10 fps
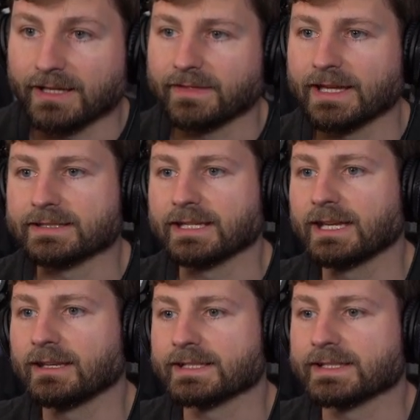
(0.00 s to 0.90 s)
that to hit.
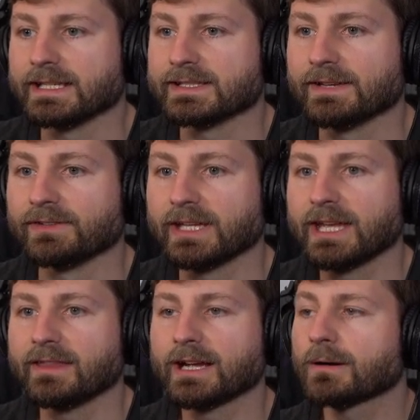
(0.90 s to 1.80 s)
Nice 87K
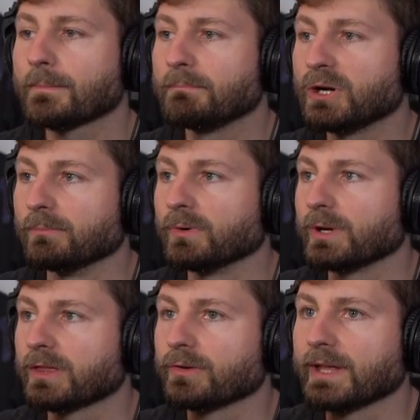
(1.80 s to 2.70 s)
there. Boom. We
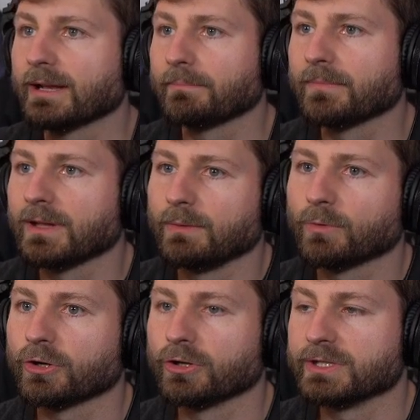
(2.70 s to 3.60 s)
throw that up and we're
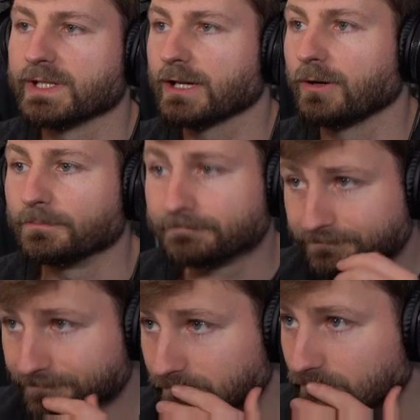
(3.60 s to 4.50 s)
good to go.
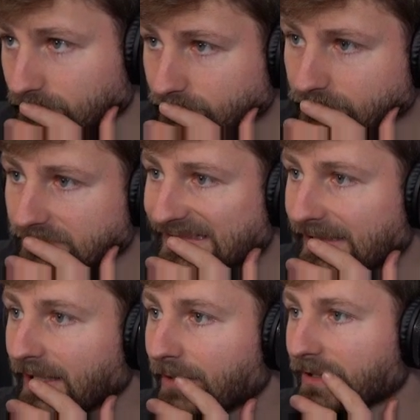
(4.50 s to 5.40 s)

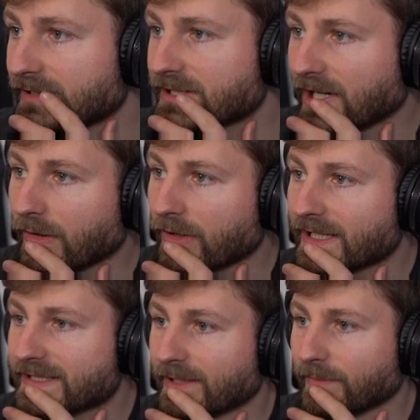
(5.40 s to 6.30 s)
Let's check out our
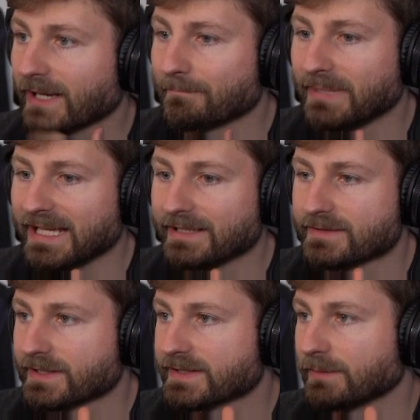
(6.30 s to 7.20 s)
next thing. We got beans.
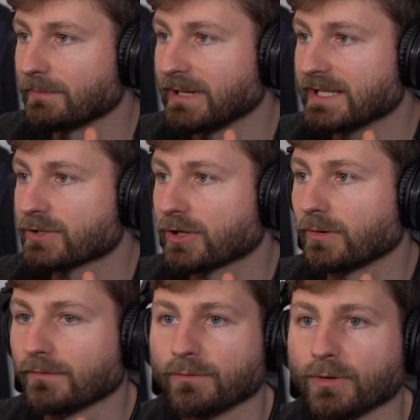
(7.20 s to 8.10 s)
Let's see what beans are
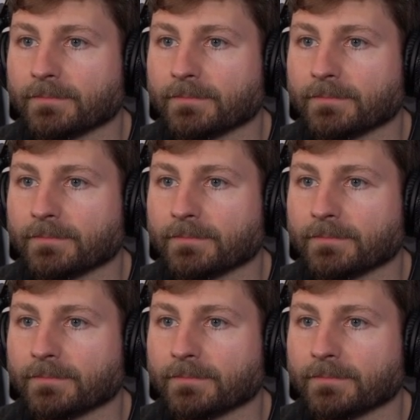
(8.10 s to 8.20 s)
going for.